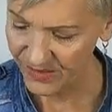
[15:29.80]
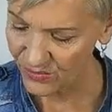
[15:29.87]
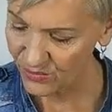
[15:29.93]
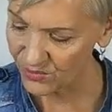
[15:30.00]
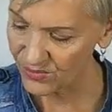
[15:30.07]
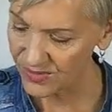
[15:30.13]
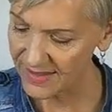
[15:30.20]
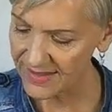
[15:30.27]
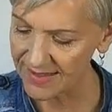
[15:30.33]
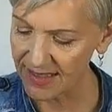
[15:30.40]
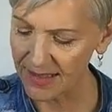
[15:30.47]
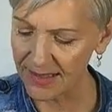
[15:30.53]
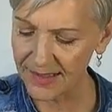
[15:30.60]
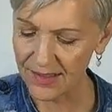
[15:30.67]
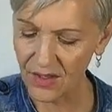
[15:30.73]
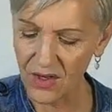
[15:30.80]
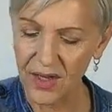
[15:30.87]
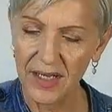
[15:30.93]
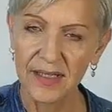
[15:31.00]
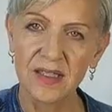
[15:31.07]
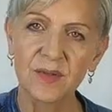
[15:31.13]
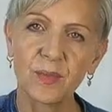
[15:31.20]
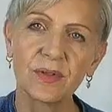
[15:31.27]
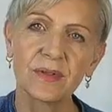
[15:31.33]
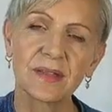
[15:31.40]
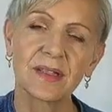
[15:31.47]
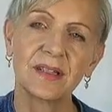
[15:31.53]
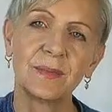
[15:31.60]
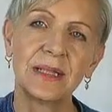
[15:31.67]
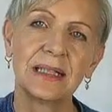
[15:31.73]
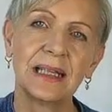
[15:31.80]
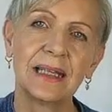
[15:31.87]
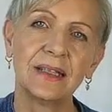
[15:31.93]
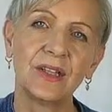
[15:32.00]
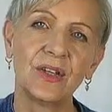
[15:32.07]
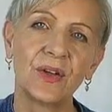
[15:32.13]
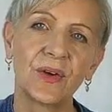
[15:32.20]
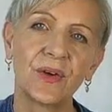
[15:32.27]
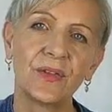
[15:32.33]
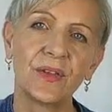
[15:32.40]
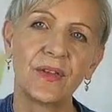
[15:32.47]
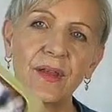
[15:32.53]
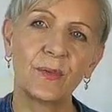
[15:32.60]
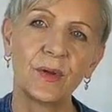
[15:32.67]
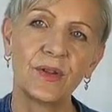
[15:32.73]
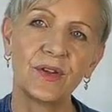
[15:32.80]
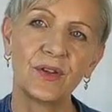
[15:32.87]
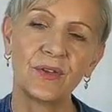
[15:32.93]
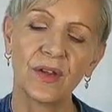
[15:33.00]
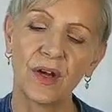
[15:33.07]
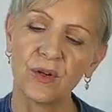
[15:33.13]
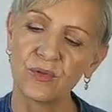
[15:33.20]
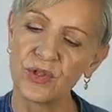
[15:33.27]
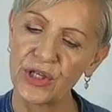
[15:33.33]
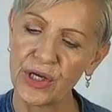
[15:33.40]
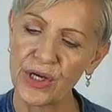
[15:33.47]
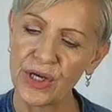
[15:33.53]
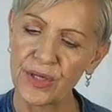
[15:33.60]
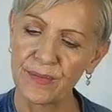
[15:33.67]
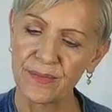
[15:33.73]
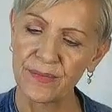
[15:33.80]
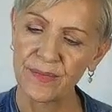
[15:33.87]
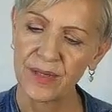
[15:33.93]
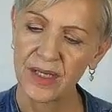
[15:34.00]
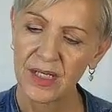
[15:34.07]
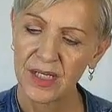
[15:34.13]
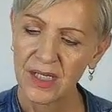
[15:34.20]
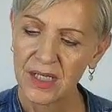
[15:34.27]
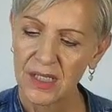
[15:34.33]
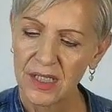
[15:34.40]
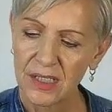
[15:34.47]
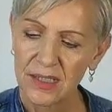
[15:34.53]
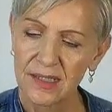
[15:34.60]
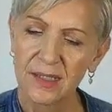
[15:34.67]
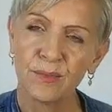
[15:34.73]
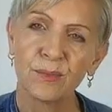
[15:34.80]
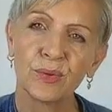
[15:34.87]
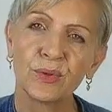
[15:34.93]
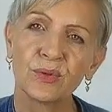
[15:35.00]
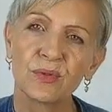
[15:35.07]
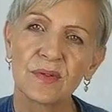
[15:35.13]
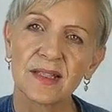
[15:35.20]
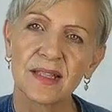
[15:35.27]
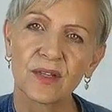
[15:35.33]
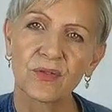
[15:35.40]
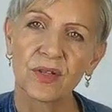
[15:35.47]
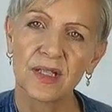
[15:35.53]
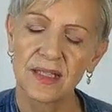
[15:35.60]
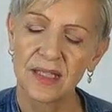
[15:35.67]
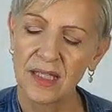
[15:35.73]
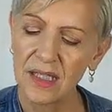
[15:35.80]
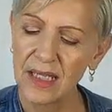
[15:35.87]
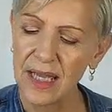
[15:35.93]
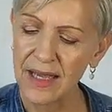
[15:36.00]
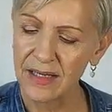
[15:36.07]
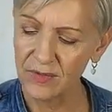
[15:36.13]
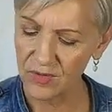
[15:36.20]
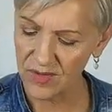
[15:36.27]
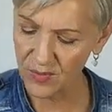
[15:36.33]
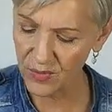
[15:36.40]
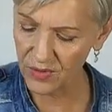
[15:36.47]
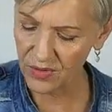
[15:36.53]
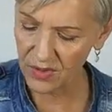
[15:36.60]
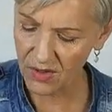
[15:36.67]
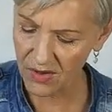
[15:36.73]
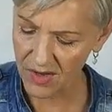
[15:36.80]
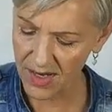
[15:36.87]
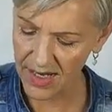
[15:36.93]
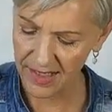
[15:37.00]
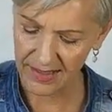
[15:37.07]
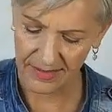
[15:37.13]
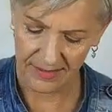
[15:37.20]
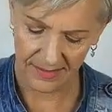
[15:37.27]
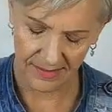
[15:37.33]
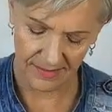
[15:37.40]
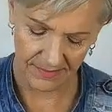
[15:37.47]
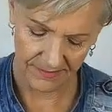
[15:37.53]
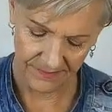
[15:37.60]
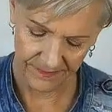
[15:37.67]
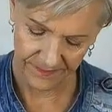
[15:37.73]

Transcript: Ooh, and see the signs. Spirit's going to be letting you know that they're with you the whole time. Symbols, synchronicity, animal spirit guides,